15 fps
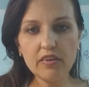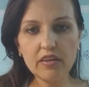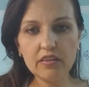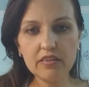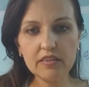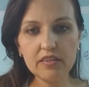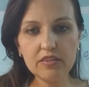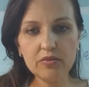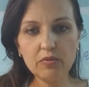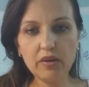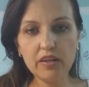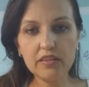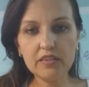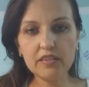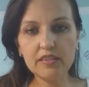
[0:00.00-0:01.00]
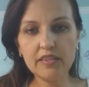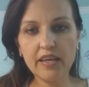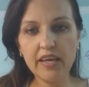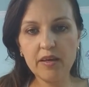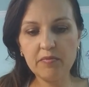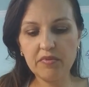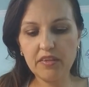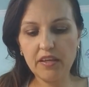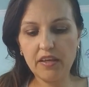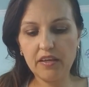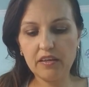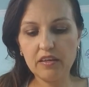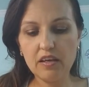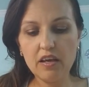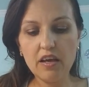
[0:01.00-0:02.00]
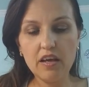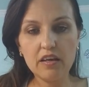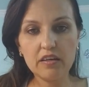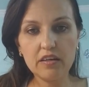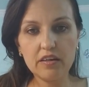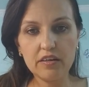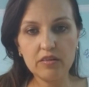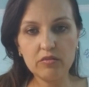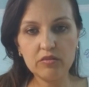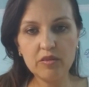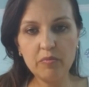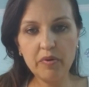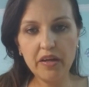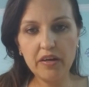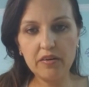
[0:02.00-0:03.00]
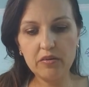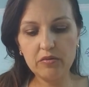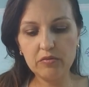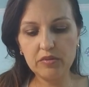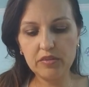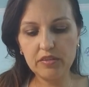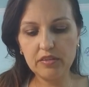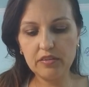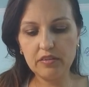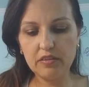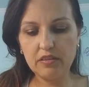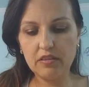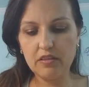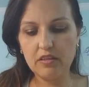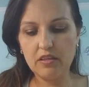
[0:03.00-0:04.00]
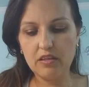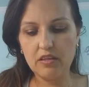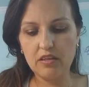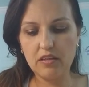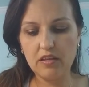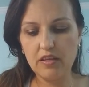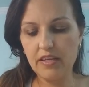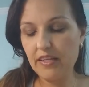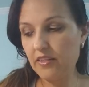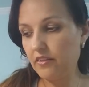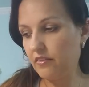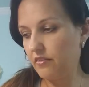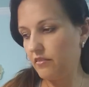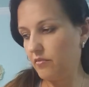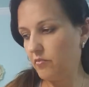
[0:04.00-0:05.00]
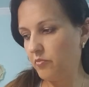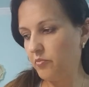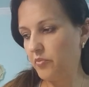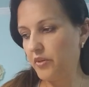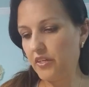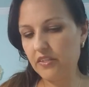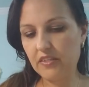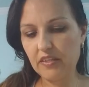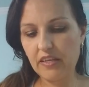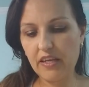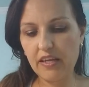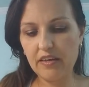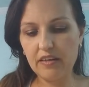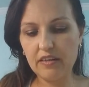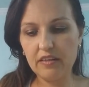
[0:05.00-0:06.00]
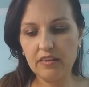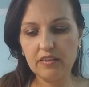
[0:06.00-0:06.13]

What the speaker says: This one, the same thing, curl the petals and put it together.